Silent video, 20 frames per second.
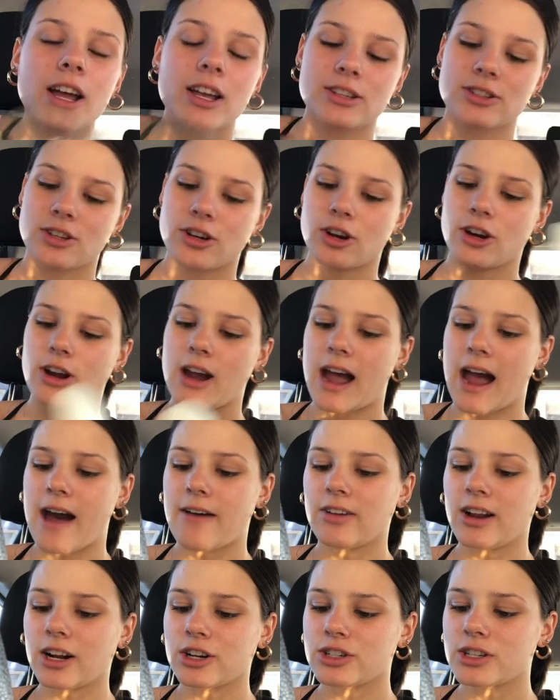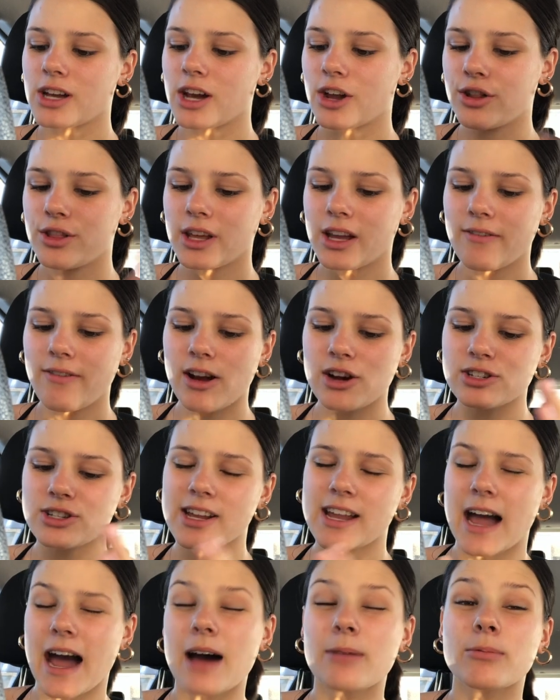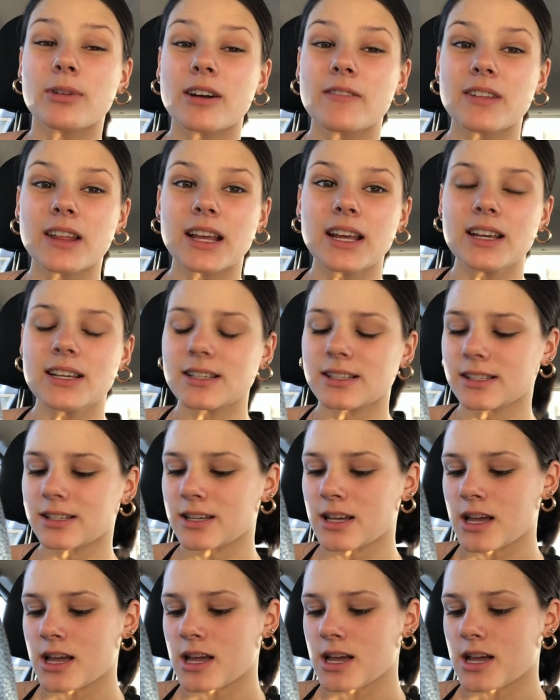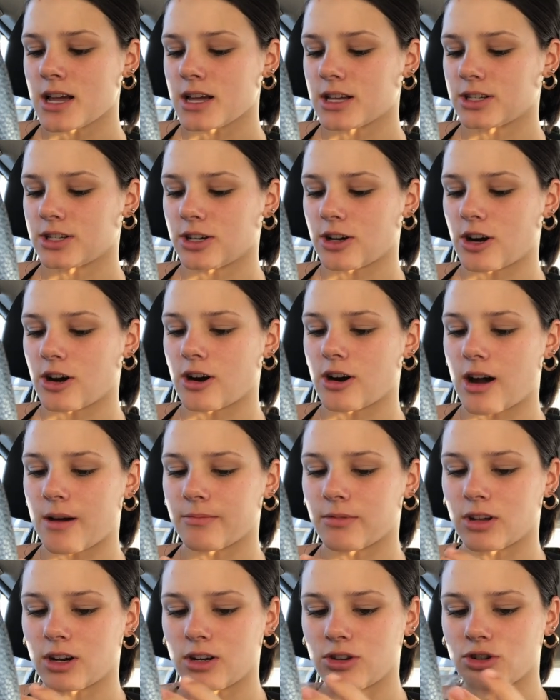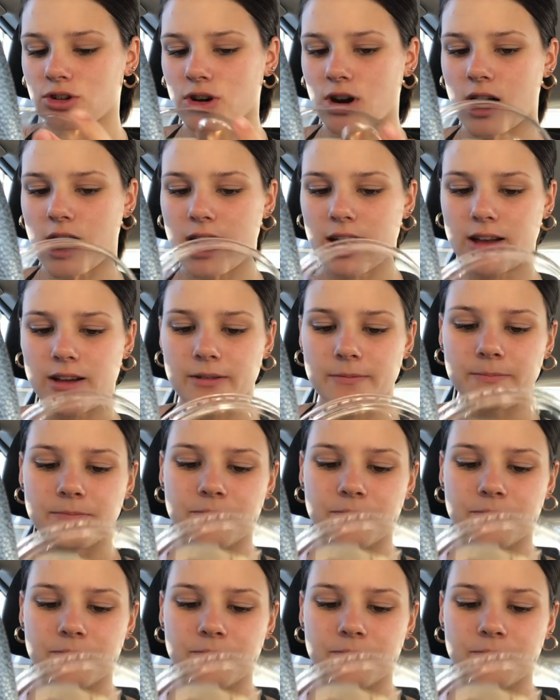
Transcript: So I haven't actually, I don't think I've actually had one of these. So I'm gonna try it.